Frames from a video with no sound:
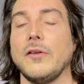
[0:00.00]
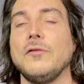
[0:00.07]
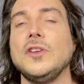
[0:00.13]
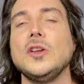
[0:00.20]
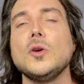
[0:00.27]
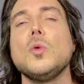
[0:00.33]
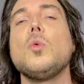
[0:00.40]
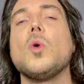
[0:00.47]
If
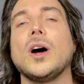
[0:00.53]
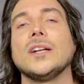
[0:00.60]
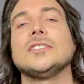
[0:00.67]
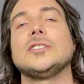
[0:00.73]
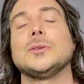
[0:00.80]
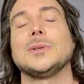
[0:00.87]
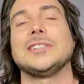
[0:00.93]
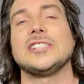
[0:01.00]
you
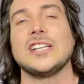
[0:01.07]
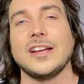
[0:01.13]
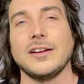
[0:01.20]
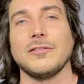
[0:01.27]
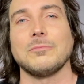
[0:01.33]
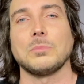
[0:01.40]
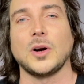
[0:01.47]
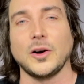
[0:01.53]
want to
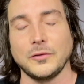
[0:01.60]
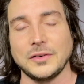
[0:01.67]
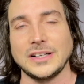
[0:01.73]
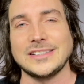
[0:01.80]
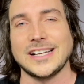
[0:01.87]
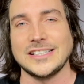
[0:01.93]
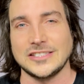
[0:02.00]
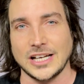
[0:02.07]
achieve
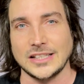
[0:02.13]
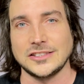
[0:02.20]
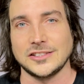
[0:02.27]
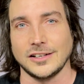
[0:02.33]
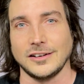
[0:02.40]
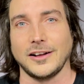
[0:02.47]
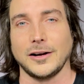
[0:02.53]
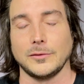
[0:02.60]
perfect
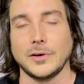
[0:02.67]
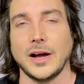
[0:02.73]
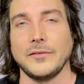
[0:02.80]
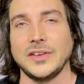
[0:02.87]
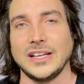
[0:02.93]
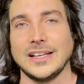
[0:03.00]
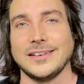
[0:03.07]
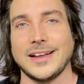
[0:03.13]
digestion on a raw
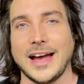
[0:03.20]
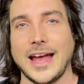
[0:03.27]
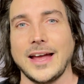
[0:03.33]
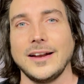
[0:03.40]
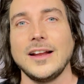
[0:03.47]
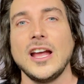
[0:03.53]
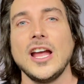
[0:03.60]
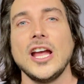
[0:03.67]
vegan
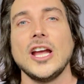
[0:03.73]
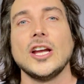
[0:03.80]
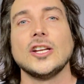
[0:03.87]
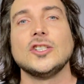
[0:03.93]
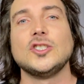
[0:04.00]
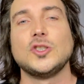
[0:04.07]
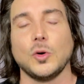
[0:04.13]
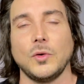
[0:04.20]
diet,
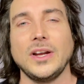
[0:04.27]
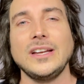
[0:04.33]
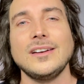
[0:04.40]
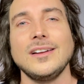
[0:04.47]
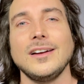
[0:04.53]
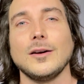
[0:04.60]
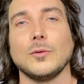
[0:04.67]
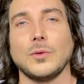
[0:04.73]

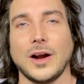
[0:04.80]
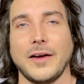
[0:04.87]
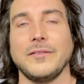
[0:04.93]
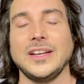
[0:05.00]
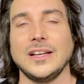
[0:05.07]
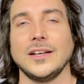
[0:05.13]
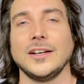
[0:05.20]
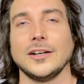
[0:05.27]
join Raw
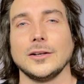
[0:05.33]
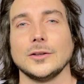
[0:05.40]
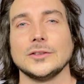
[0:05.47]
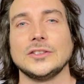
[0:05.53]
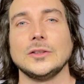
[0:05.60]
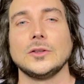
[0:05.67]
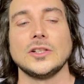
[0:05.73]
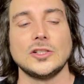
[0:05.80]
Vegan
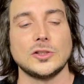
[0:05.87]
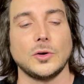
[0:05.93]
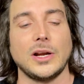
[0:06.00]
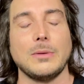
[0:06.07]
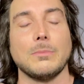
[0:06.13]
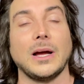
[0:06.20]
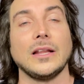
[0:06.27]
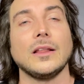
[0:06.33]
Heroes. You can
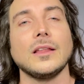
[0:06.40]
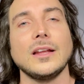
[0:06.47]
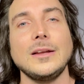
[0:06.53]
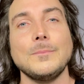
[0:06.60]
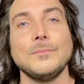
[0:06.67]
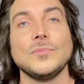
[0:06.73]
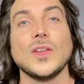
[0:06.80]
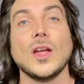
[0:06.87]
join
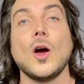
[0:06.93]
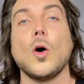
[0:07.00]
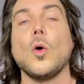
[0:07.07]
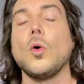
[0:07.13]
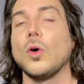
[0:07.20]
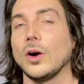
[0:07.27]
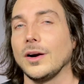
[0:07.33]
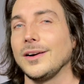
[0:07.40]
monthly
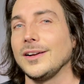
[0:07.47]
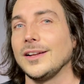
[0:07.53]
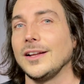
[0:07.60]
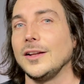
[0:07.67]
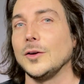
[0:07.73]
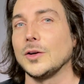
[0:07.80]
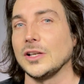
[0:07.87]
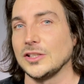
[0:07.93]
or
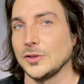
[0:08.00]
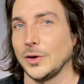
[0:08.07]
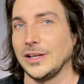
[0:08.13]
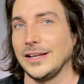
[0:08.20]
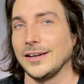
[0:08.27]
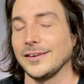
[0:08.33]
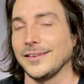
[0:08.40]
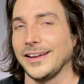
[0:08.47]
you can
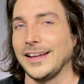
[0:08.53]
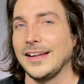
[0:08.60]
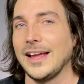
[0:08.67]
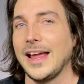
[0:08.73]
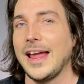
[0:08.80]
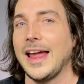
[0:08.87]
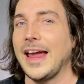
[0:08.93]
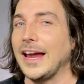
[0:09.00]
join yearly.
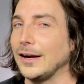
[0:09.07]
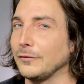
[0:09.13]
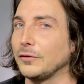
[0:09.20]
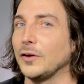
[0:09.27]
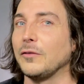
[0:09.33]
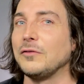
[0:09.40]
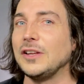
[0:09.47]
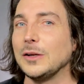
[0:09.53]
And
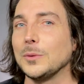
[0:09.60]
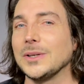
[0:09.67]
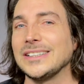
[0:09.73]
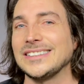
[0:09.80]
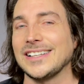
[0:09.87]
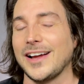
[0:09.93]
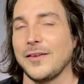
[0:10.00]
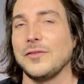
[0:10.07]
for
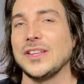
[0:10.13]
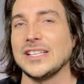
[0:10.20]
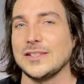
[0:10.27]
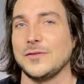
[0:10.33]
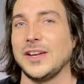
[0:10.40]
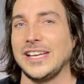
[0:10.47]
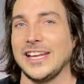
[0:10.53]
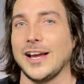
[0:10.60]
viewers of this
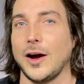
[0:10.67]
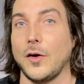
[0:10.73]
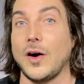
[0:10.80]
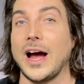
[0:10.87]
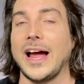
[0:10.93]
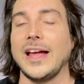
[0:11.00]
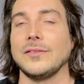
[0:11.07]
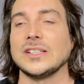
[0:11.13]
video,
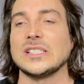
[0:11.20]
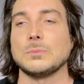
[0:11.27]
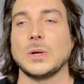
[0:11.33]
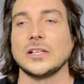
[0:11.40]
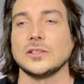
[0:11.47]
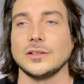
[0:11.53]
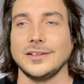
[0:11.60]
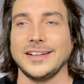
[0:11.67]
I have a
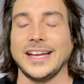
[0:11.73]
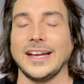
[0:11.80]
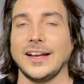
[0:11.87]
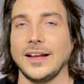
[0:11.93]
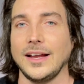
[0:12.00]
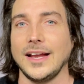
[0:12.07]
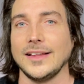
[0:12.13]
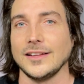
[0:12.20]
special
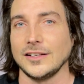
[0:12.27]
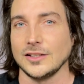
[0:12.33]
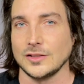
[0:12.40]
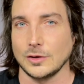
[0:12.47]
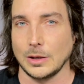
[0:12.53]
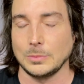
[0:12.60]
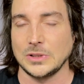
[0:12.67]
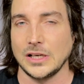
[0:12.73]
link in the
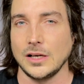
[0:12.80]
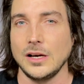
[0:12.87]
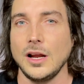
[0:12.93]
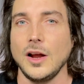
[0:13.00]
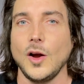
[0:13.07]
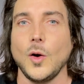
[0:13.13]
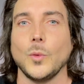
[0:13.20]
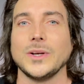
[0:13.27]
description,
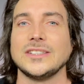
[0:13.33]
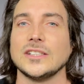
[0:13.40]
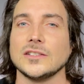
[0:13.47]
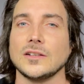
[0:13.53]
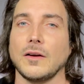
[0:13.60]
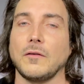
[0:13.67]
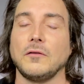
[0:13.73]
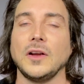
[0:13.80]
which
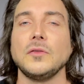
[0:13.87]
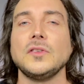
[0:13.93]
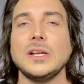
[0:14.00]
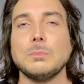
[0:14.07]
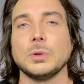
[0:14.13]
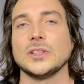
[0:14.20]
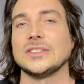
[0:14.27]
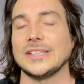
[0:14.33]
is
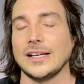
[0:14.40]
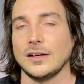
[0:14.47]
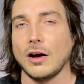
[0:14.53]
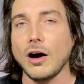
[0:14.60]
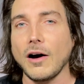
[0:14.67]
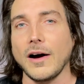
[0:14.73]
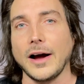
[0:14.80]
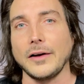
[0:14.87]
50%
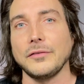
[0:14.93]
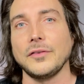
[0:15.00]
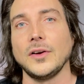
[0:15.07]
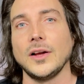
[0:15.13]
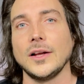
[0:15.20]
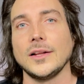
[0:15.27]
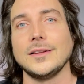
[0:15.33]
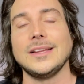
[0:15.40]
off
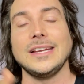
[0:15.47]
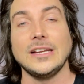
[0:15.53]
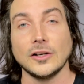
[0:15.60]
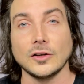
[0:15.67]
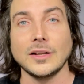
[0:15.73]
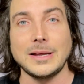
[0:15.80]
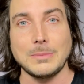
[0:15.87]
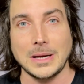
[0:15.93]
the
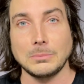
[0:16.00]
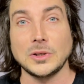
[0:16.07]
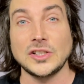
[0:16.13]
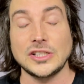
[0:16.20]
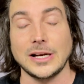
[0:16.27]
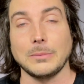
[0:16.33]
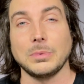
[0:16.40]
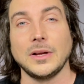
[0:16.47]
yearly
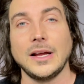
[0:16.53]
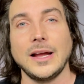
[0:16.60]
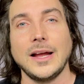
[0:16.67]
membership.